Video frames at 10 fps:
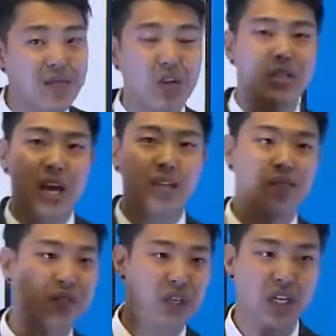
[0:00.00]
after 10 to
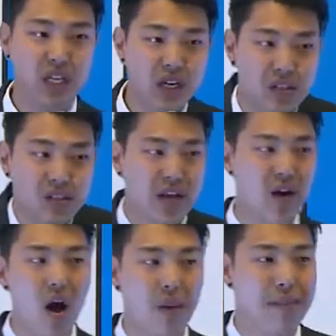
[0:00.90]
15 years, they're like,
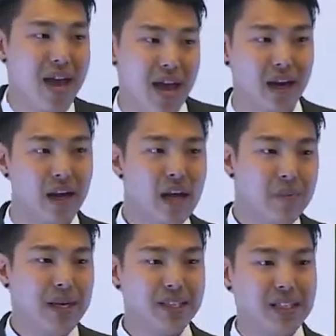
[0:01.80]
oh man,
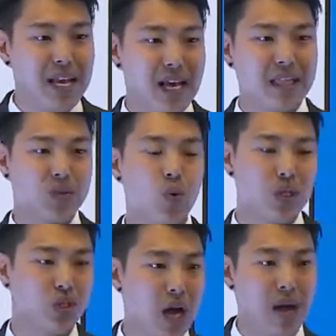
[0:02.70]
me staying at this
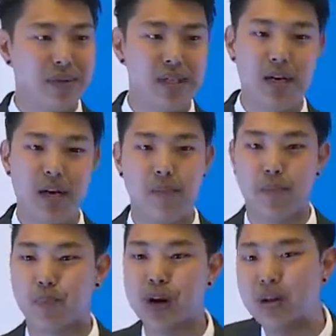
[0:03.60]
one job isn't going to
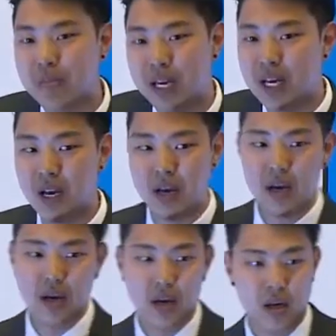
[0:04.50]
bring me.
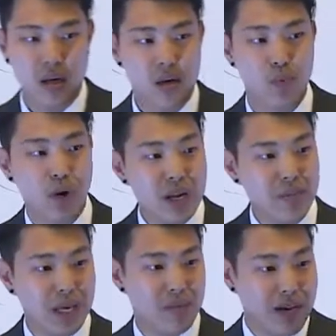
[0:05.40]
Bring
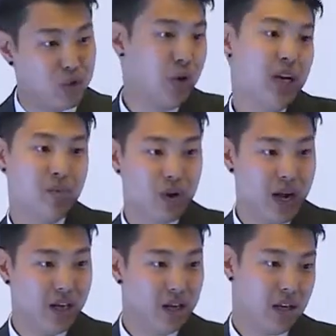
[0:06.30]
me my dream,
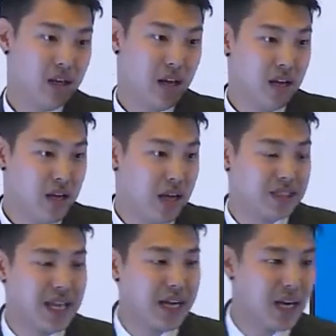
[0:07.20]
right?
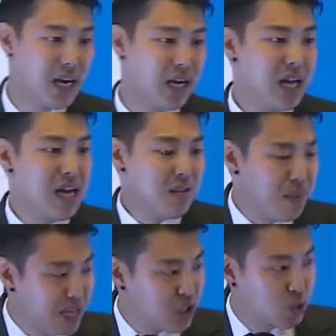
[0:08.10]
It's not going to,
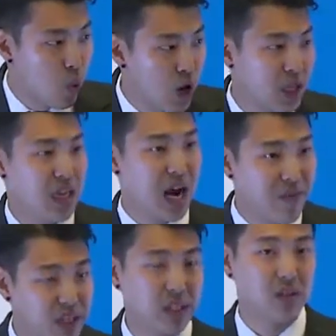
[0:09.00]
me just working here
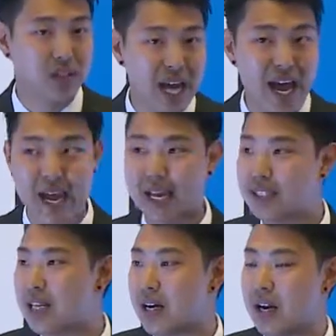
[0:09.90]
every single day,
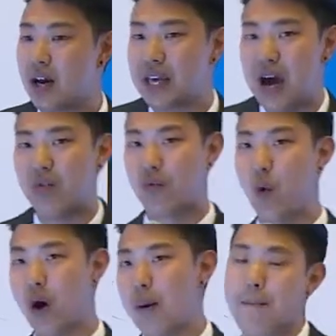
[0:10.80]
it's not going to account
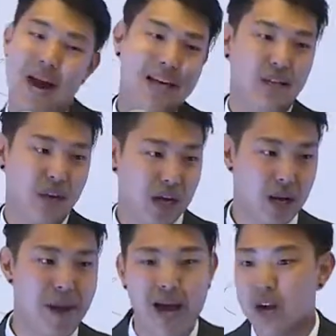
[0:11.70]
for passive
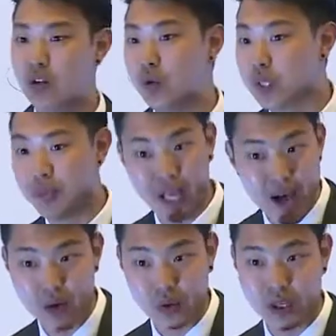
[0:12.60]
income. I got to do something
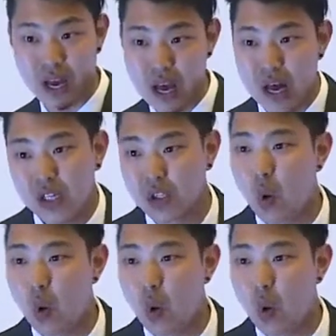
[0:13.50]
else. So,